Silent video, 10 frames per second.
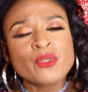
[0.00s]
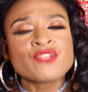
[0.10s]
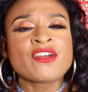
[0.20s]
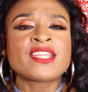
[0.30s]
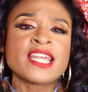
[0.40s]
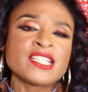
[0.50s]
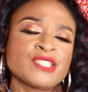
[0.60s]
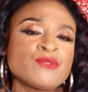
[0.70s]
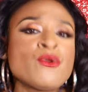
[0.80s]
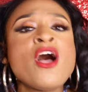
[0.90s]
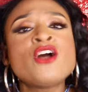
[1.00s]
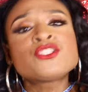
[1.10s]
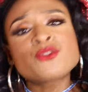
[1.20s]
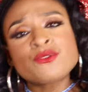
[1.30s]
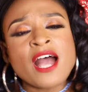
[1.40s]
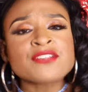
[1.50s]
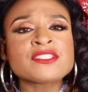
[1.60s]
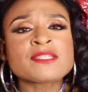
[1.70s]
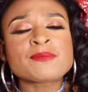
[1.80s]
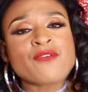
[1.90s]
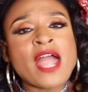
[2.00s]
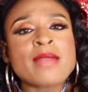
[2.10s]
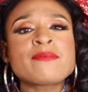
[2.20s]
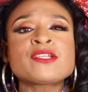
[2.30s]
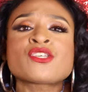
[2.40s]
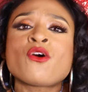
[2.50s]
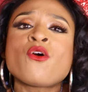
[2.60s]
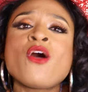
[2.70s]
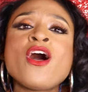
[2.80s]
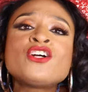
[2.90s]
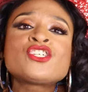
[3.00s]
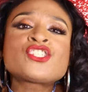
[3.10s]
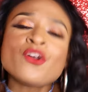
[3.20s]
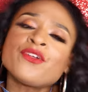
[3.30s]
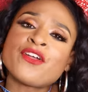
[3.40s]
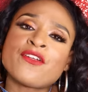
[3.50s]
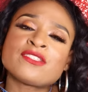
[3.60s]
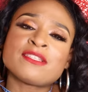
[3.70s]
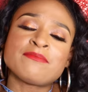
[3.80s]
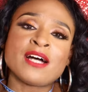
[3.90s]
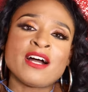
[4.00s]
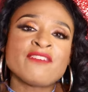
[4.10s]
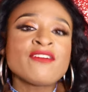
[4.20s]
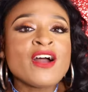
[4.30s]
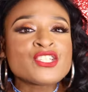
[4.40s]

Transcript: We're trying to get to 2,000 subscribers, so show your girl some love.